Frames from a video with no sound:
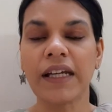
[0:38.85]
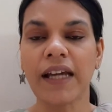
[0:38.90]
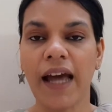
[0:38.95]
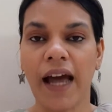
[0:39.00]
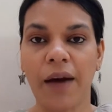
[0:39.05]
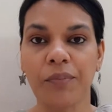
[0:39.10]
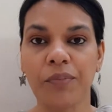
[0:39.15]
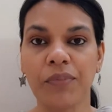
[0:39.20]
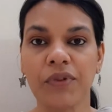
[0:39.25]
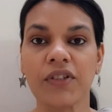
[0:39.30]

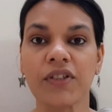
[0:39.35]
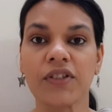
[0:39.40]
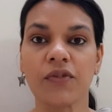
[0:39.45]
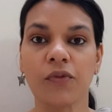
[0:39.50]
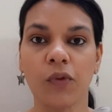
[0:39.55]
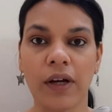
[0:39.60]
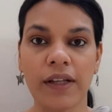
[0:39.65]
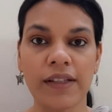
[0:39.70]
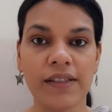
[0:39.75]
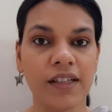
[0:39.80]
happens
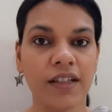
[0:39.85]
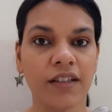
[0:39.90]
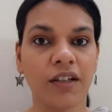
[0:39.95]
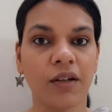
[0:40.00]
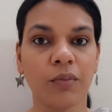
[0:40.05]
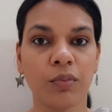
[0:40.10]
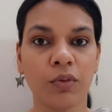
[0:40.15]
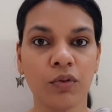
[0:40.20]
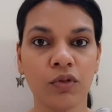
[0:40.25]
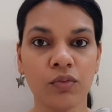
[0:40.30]
once in a
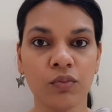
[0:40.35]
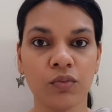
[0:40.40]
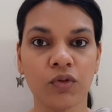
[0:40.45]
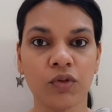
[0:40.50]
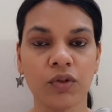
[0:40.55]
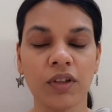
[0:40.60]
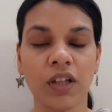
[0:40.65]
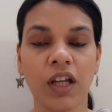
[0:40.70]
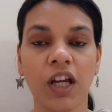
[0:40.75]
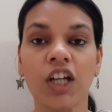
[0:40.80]
blue
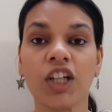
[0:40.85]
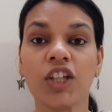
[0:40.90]
moon,